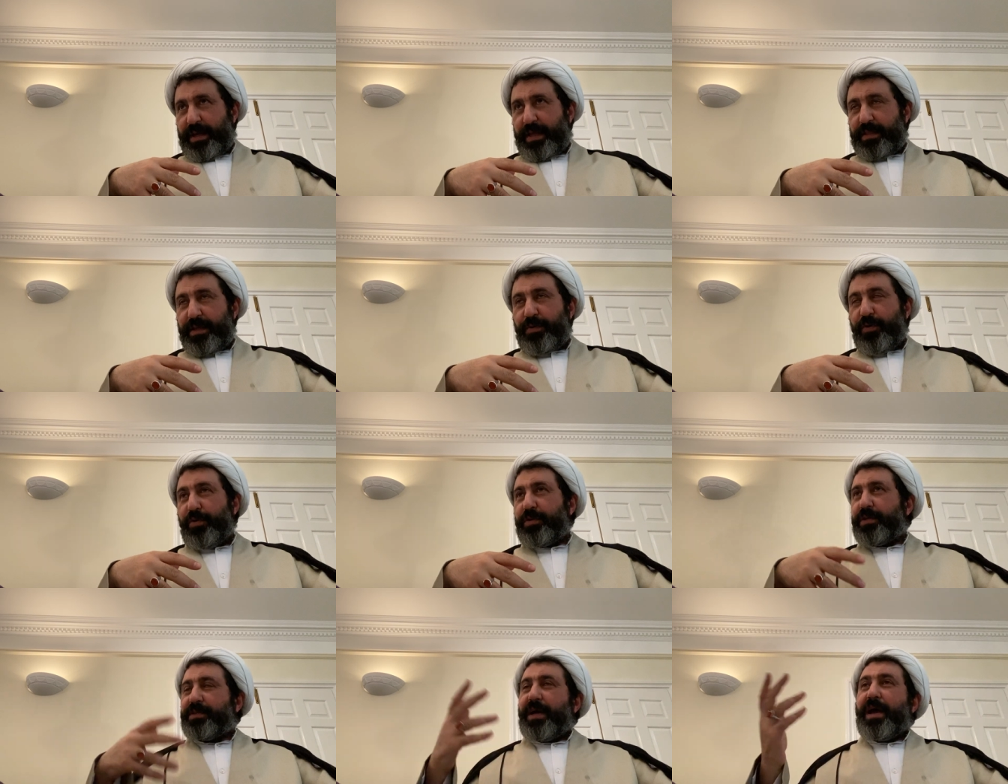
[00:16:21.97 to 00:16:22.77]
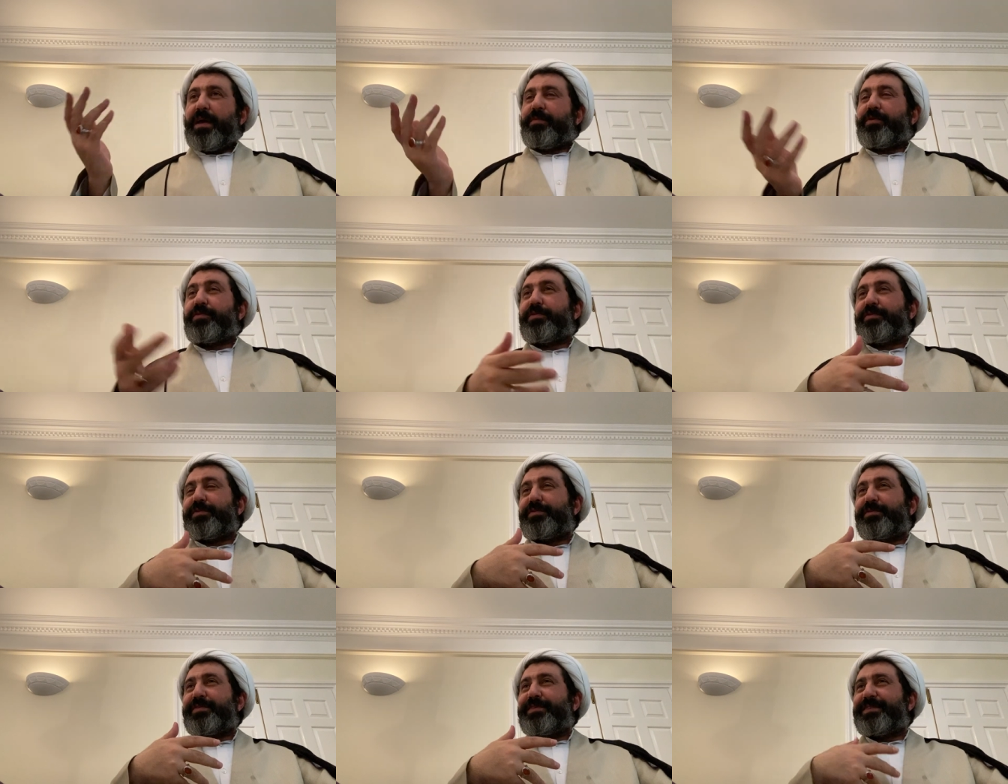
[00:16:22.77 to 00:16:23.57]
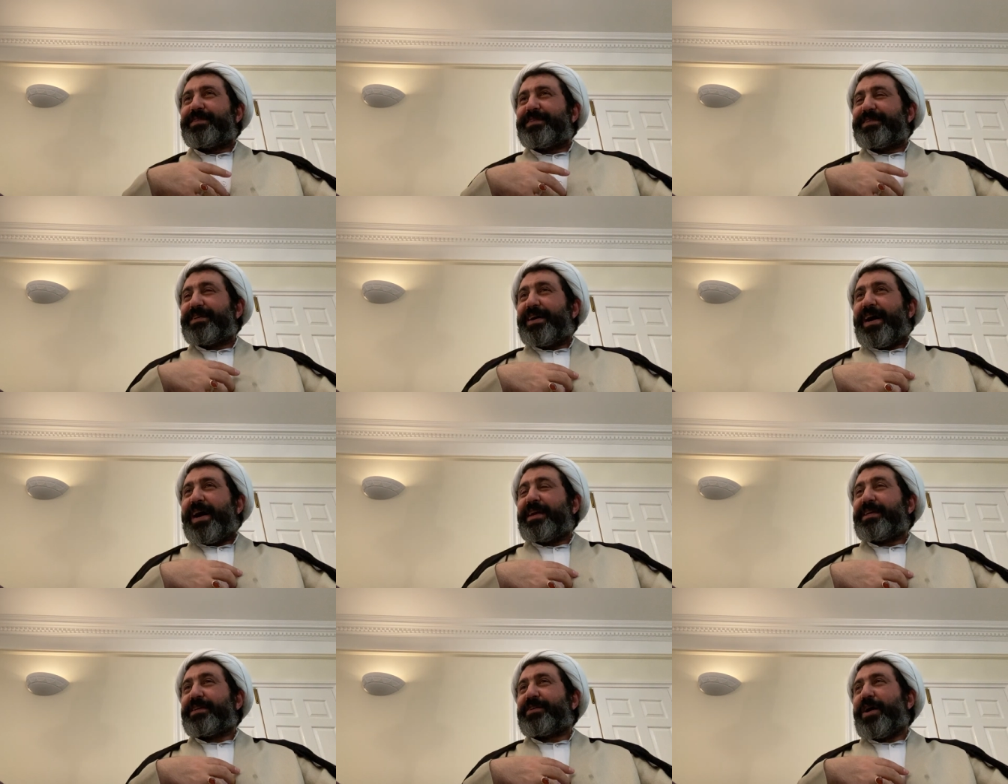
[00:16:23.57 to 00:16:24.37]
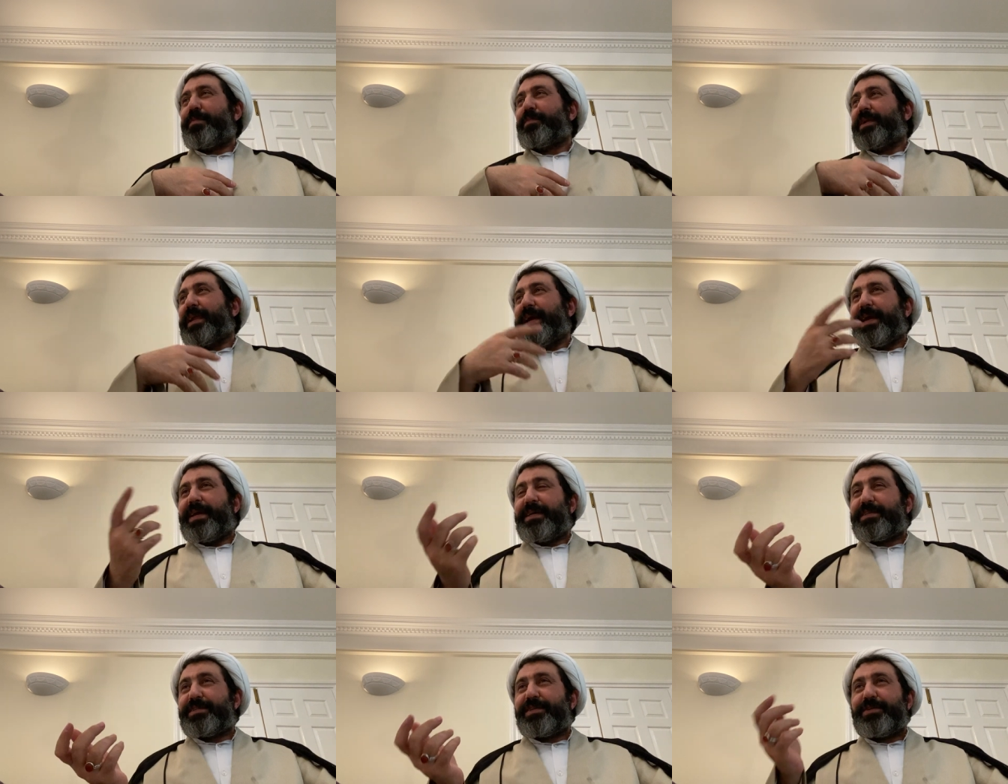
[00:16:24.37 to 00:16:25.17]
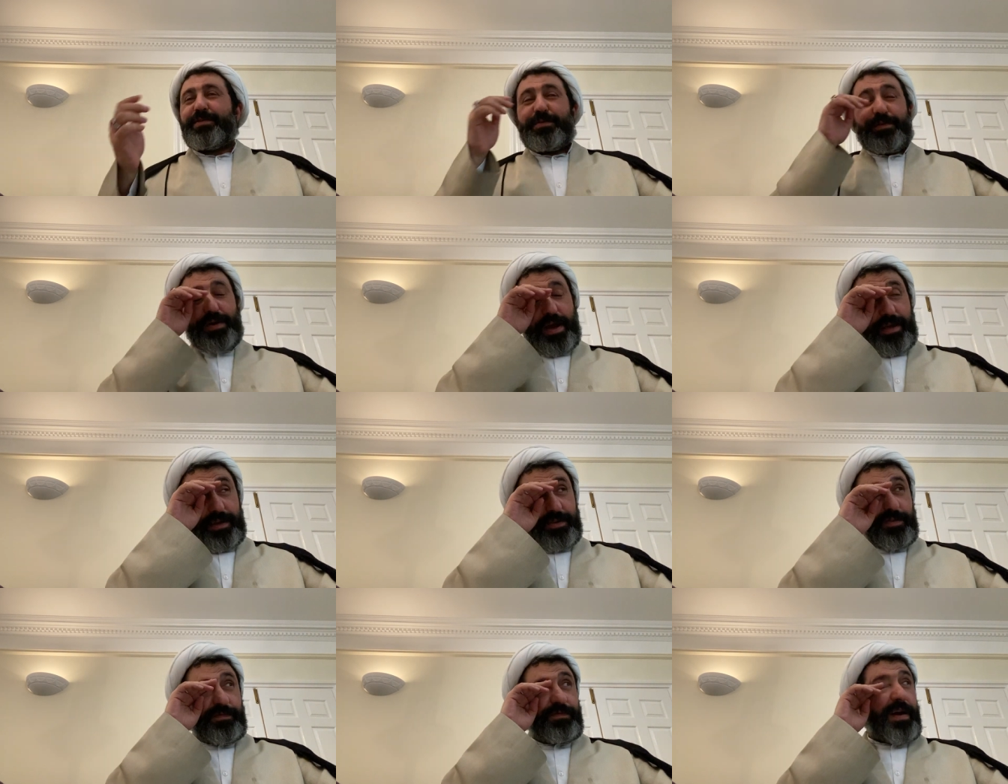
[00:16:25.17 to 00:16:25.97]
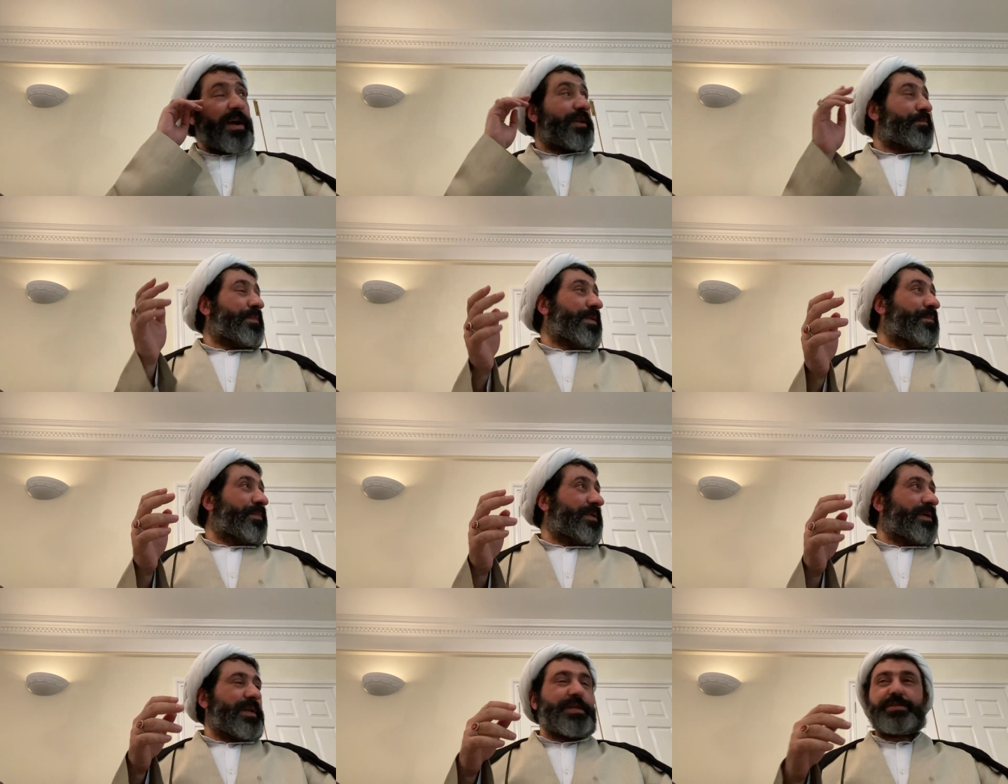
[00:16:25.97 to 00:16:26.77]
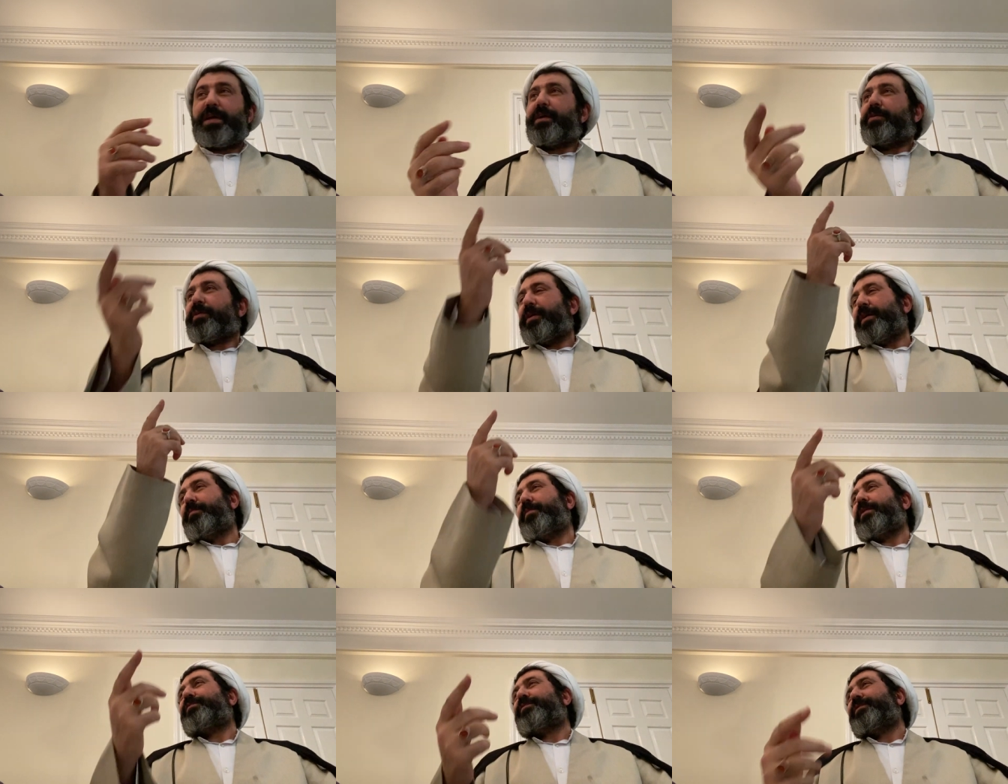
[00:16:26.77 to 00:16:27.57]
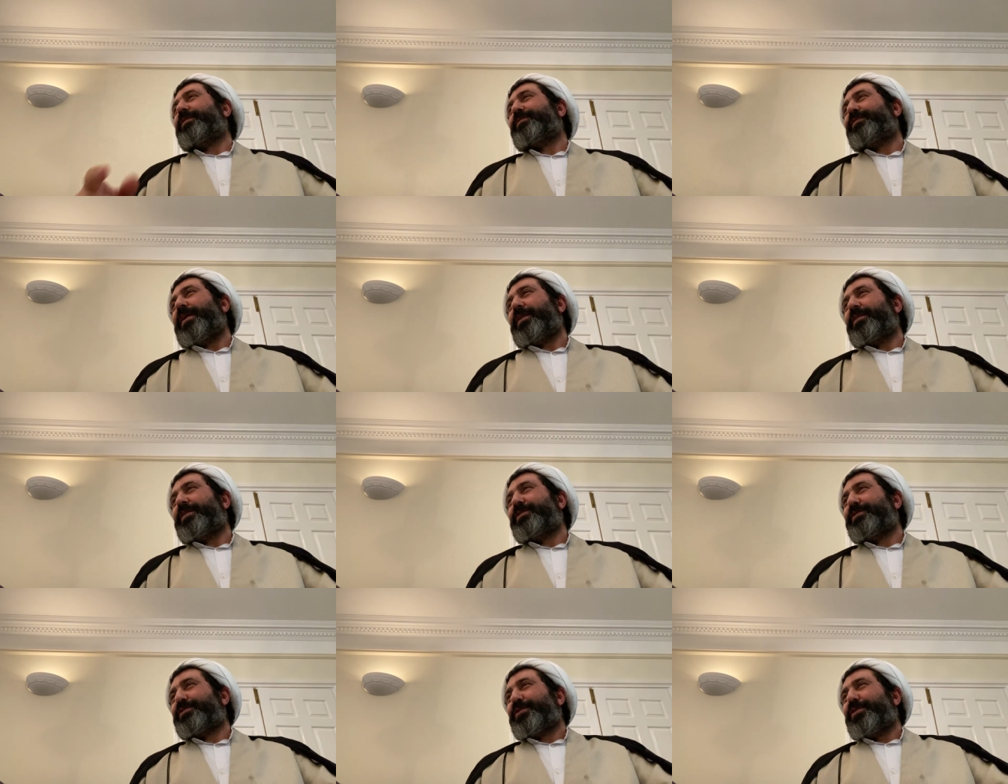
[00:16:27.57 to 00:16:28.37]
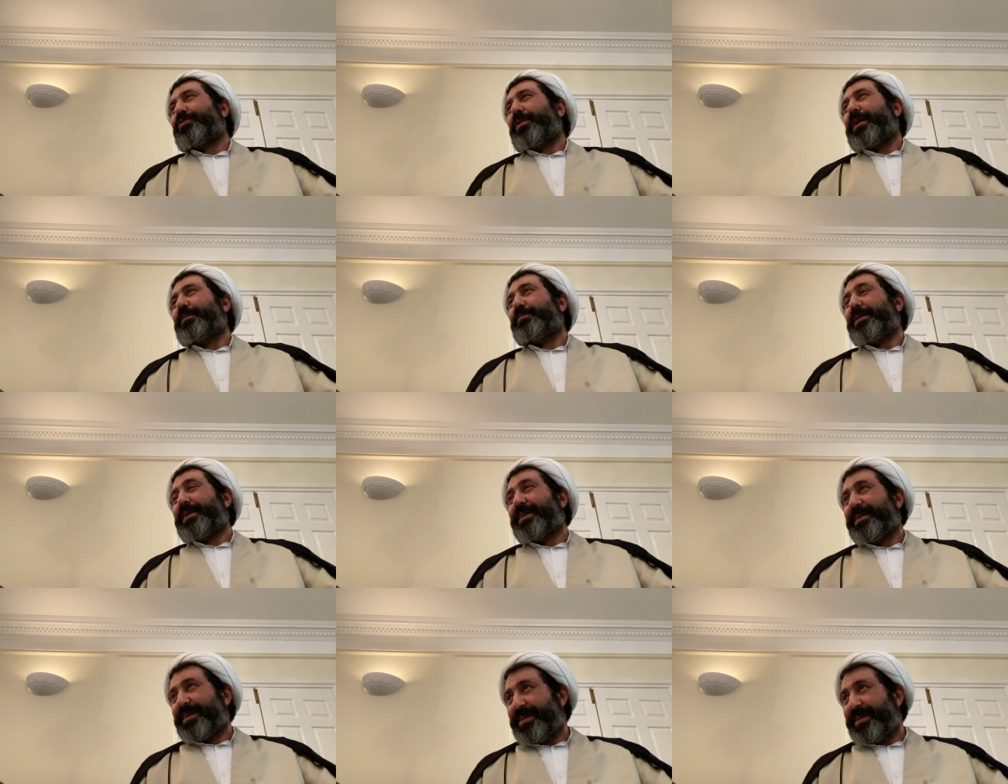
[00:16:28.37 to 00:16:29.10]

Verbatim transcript: And then all the time, you know, I come late, you know, I, you know, fight people and say, okay, my father you know, is going to help me.